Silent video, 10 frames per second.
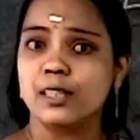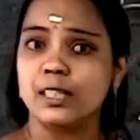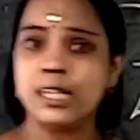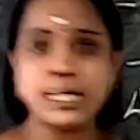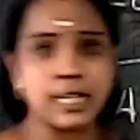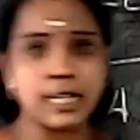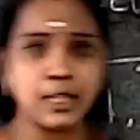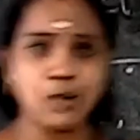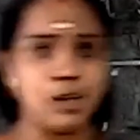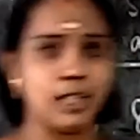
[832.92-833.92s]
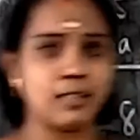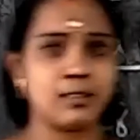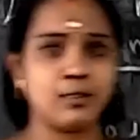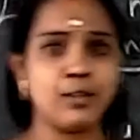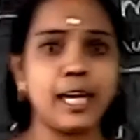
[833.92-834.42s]
Descending order.
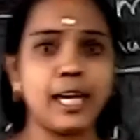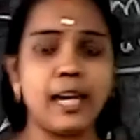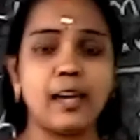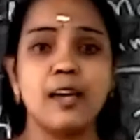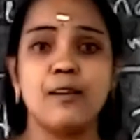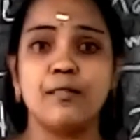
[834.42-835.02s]
Okay.